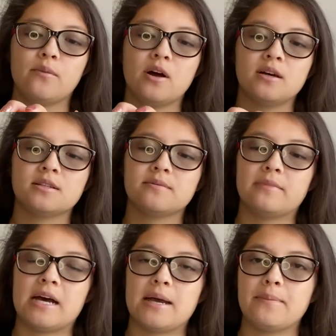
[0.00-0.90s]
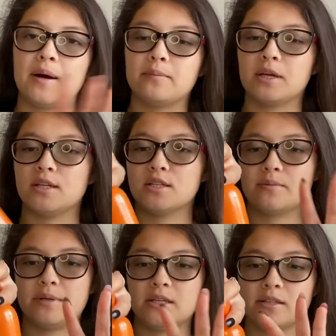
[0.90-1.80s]
want my pumpkin to
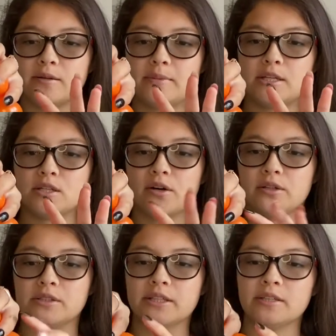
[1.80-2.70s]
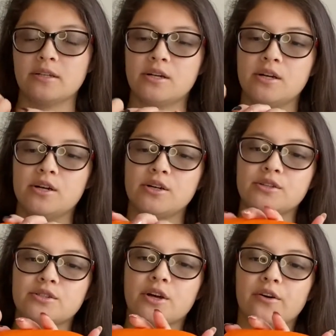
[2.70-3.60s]
be a little bit taller.
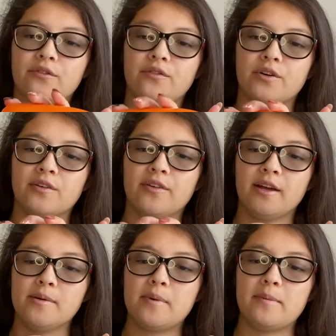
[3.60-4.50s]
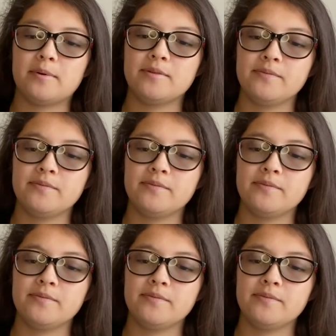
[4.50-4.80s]
So 4-finger bubble,